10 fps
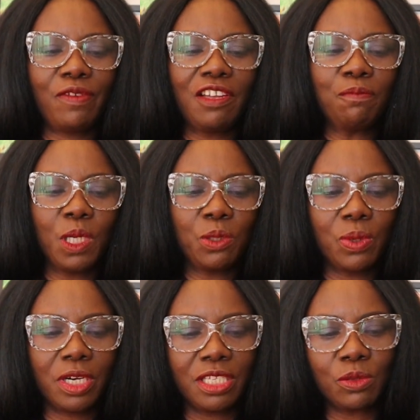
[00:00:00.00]

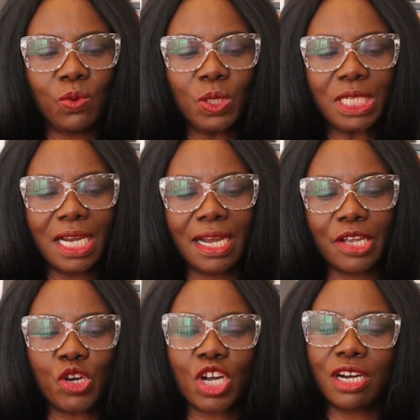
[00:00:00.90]
5.1, is what are
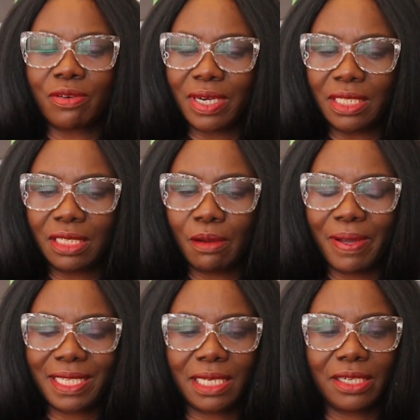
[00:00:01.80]
your current
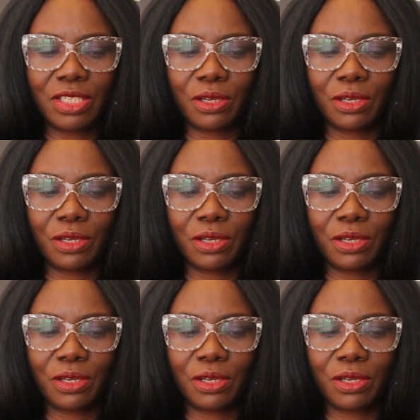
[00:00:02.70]
personal